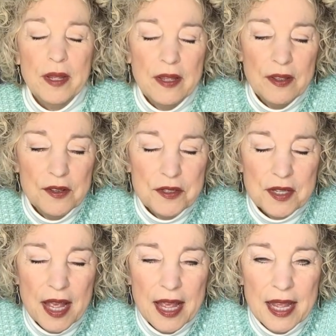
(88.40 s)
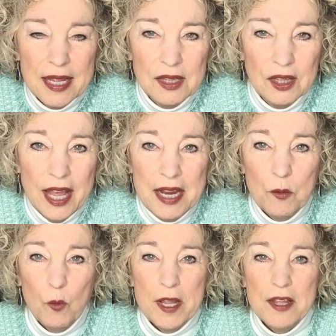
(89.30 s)
is a late
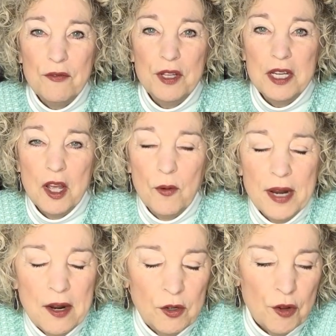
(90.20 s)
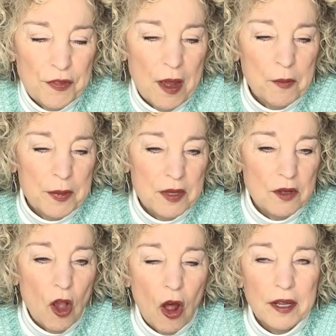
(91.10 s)
week video, and I don't know if I'll be
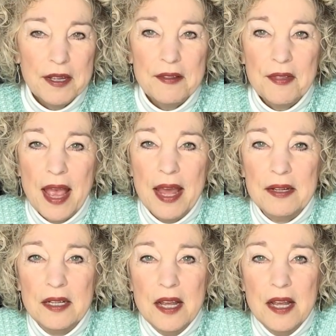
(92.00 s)
calling that